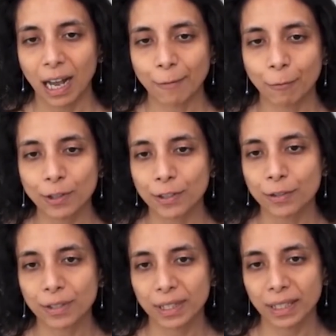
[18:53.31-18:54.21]
And what
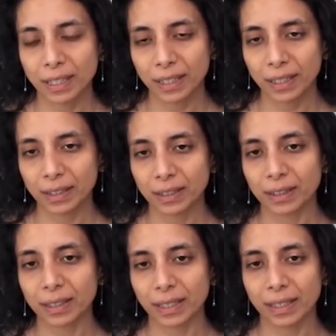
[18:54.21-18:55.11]
you see
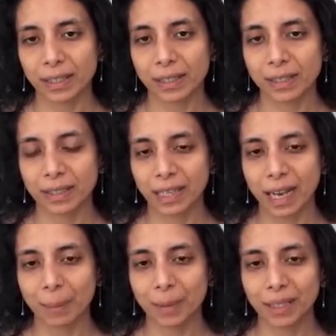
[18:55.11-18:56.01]
here is
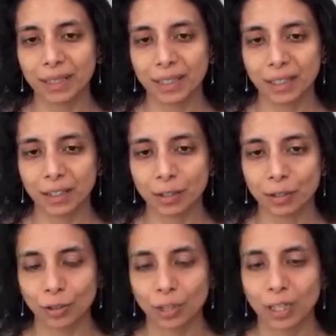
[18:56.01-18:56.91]
the ability
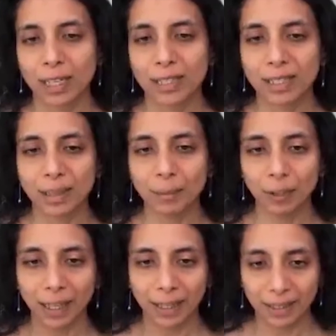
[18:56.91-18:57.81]
to
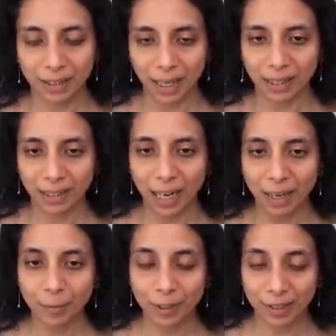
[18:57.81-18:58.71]
simulate at an
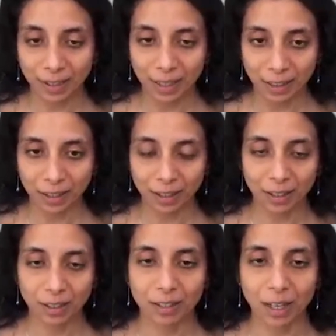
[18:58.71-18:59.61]

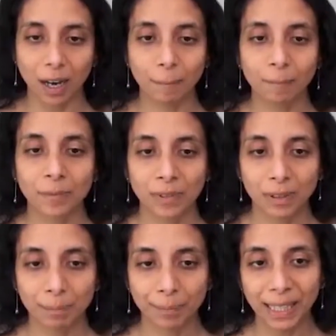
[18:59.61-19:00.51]
unprecedented
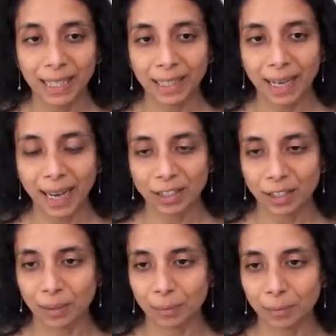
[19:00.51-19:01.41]
billion
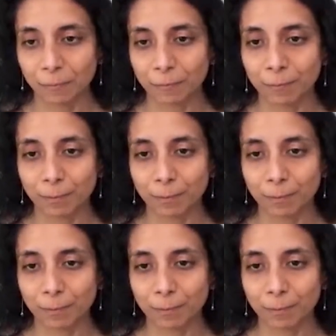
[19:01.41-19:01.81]
atom